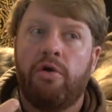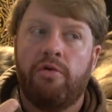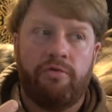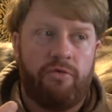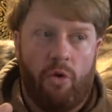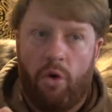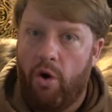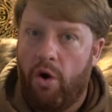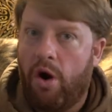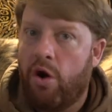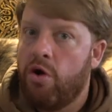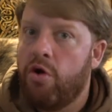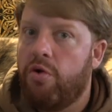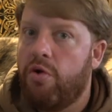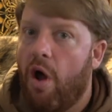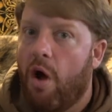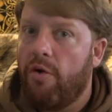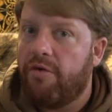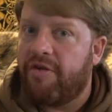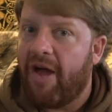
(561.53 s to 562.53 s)
for who
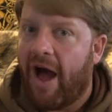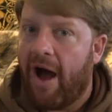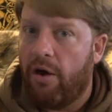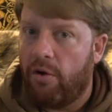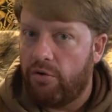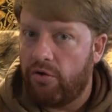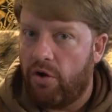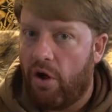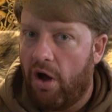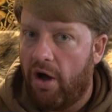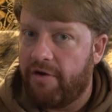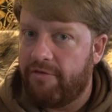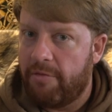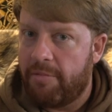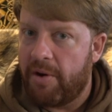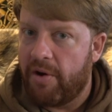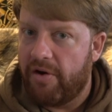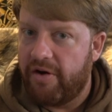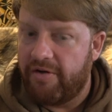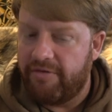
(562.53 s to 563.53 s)
knows how long of a
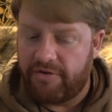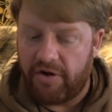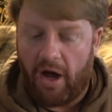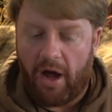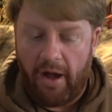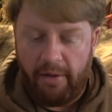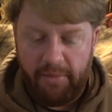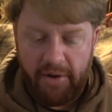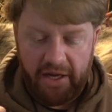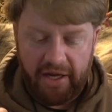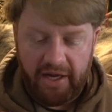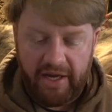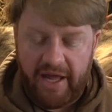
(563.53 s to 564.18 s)
period of time